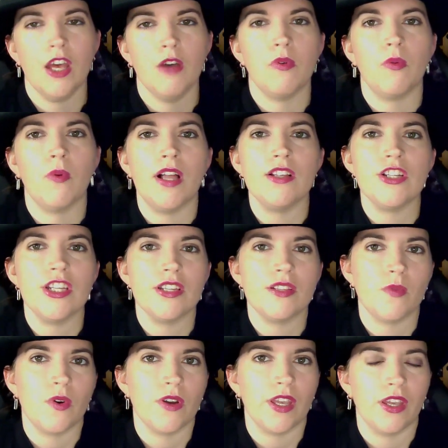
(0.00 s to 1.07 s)
But while she's
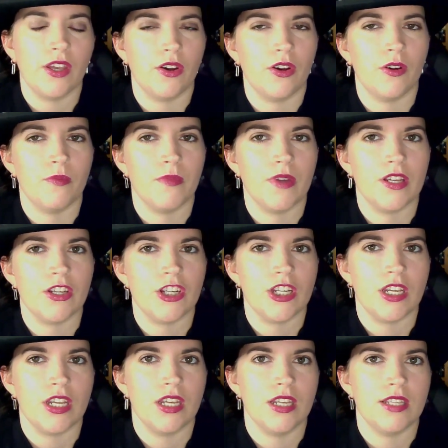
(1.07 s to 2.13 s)
walking home,
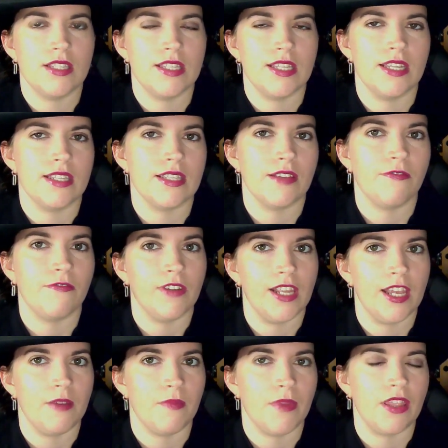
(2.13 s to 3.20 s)
she sees a
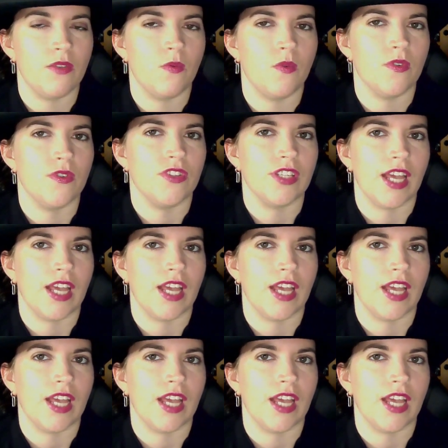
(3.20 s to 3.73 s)
flame in the woods